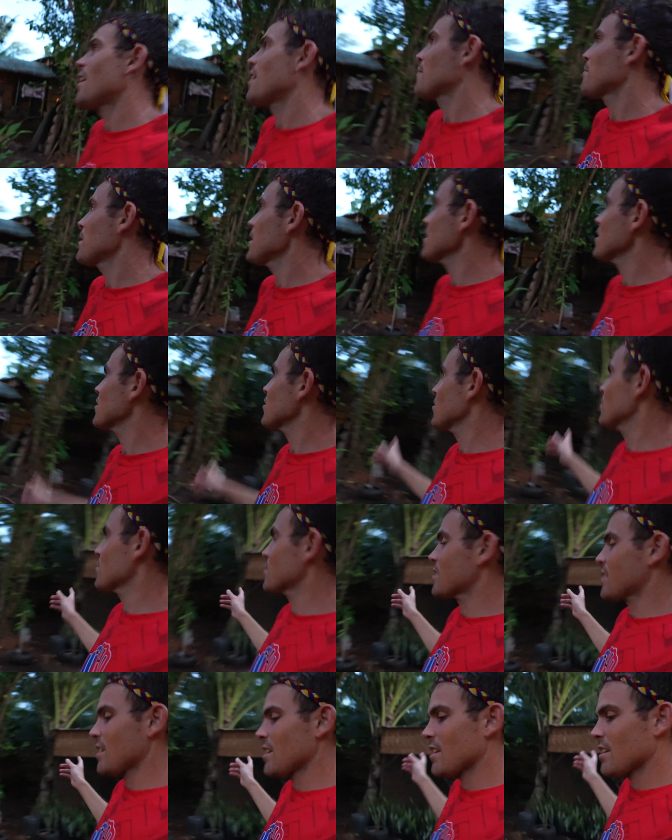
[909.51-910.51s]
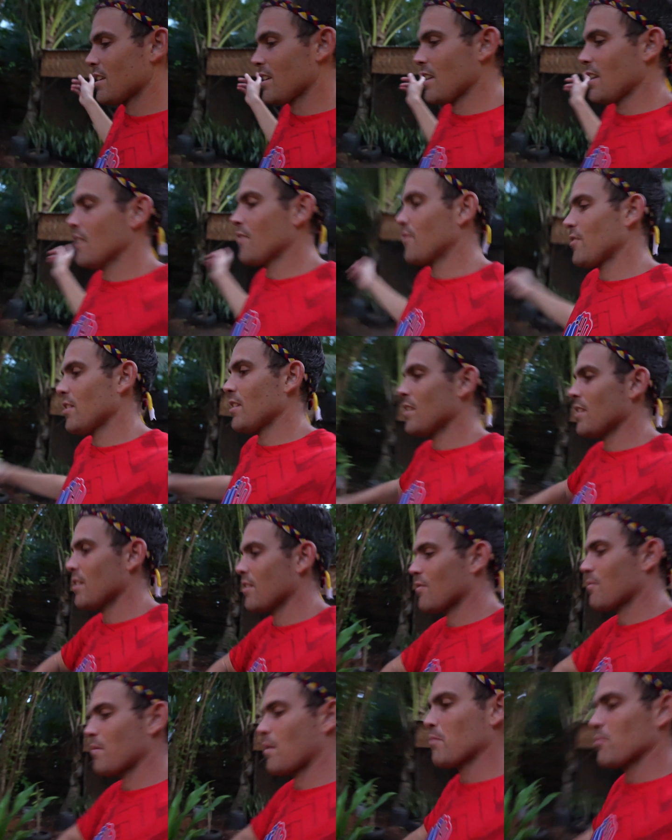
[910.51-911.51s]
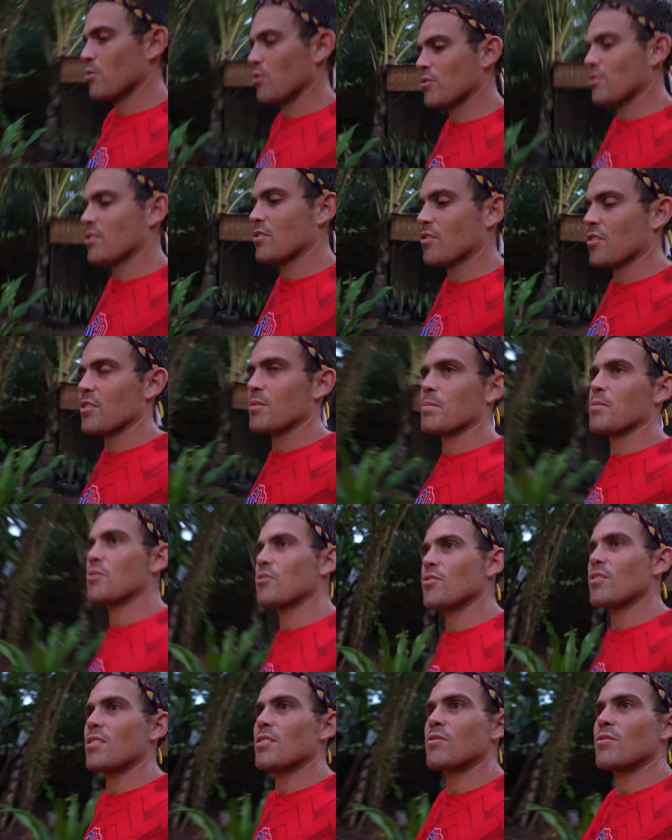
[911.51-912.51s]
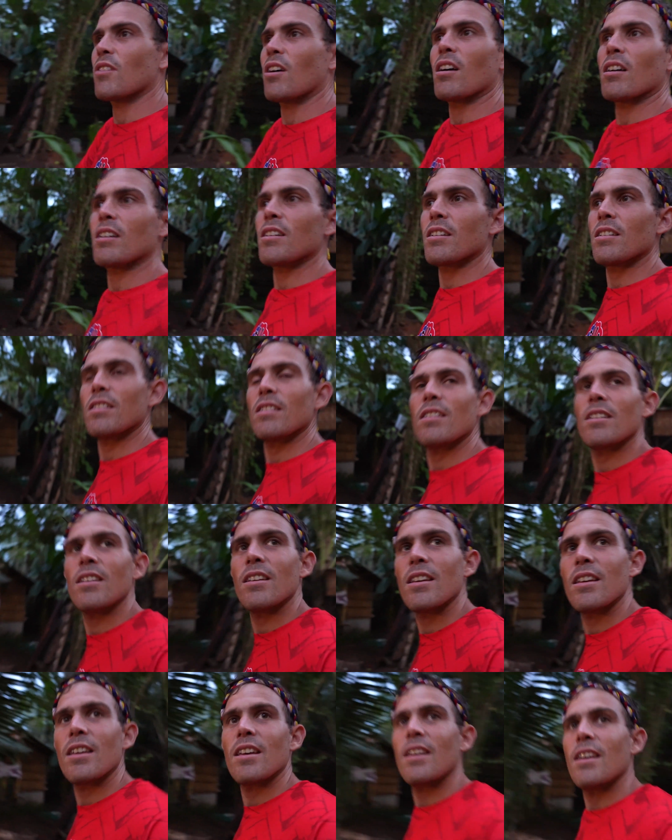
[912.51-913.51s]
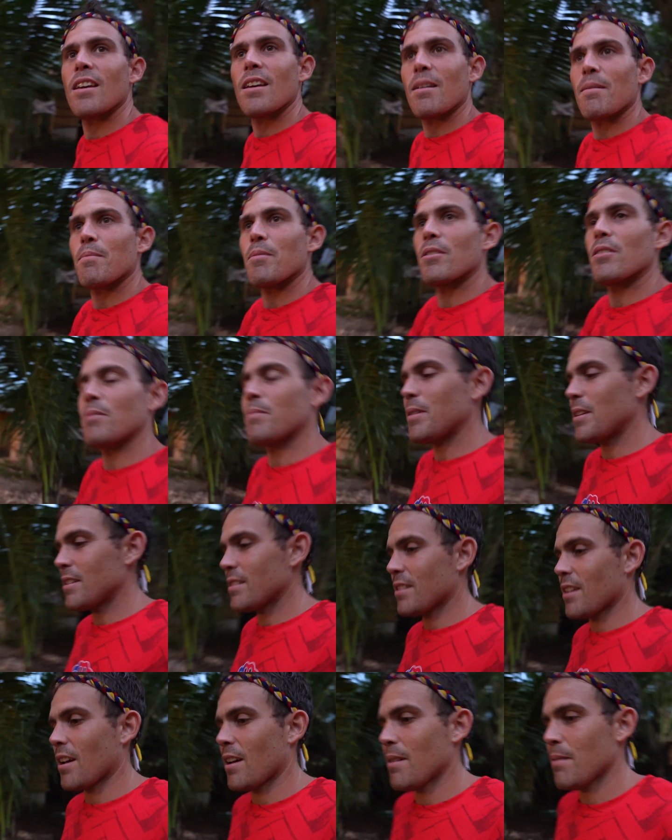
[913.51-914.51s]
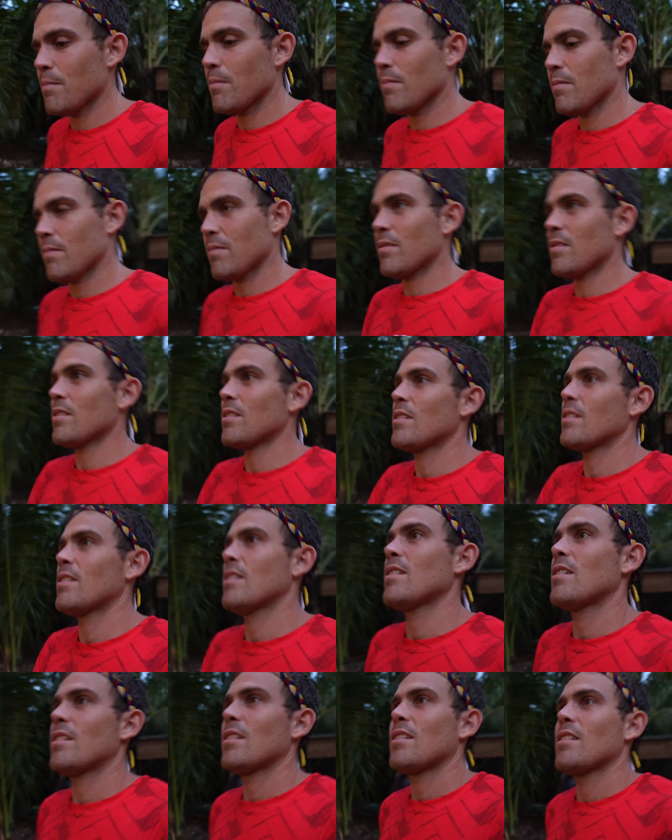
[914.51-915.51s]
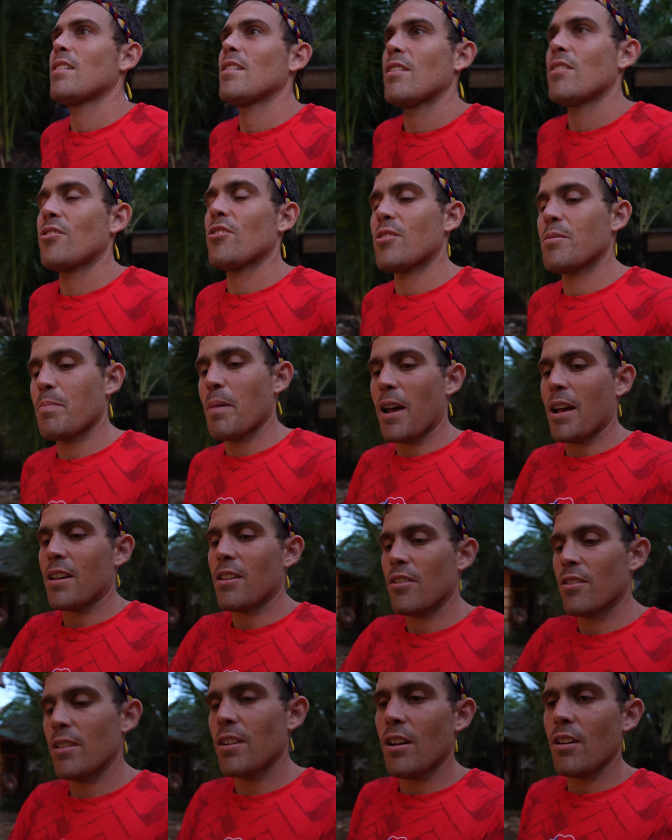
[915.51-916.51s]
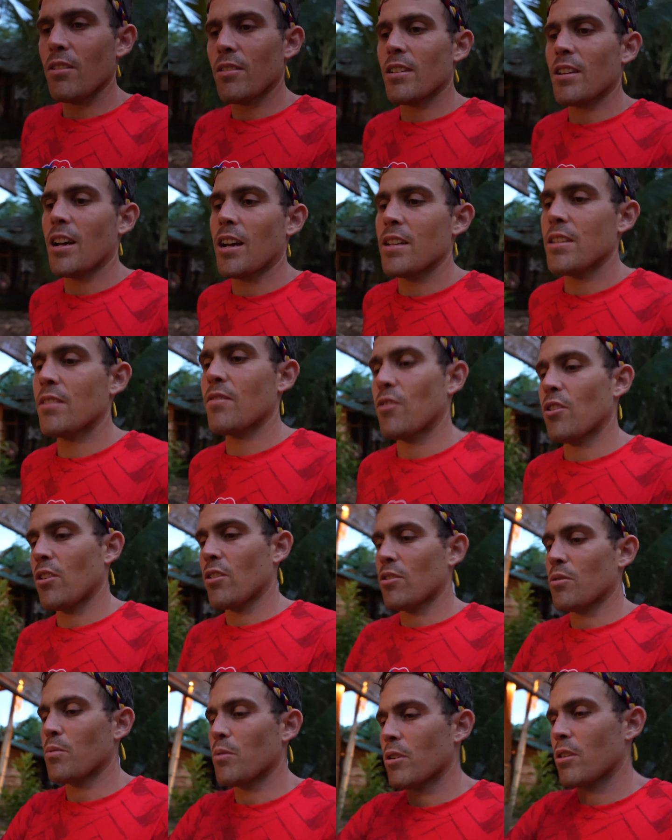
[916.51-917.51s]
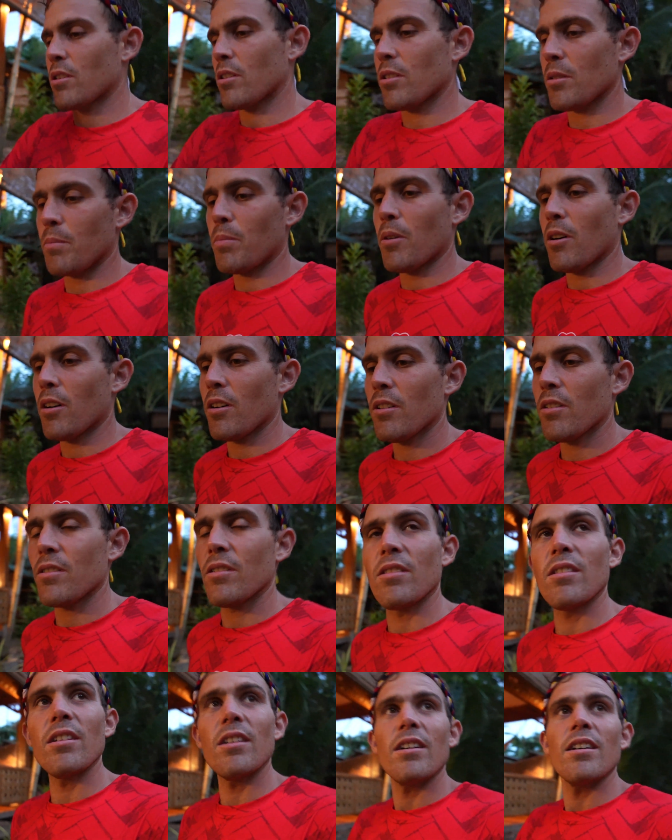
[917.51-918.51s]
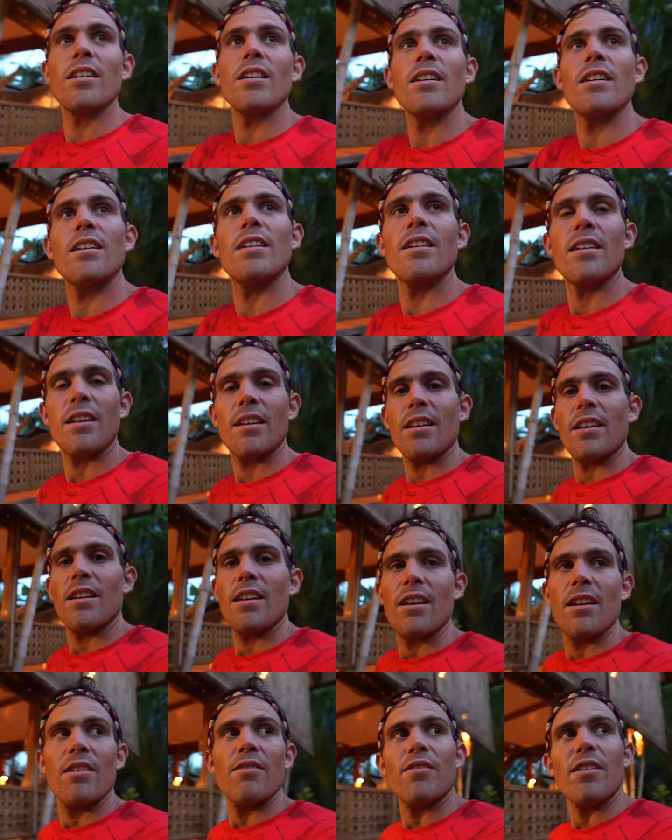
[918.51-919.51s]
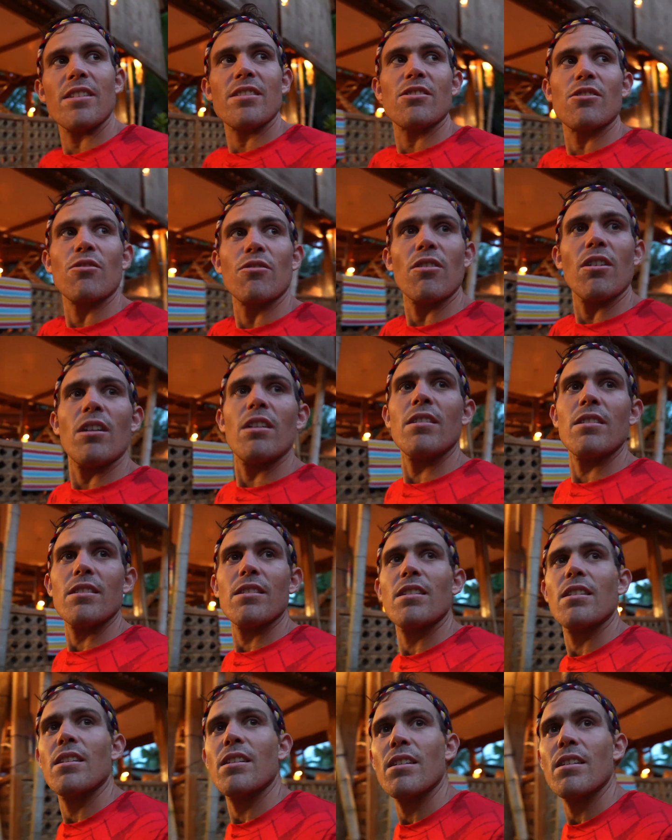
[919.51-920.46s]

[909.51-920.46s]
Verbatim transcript: Might go see in the evening. Mama Rose's Christmas tree's rocking. But in the meantime, just back here now. The guys have gone to work on the bar and the restaurant.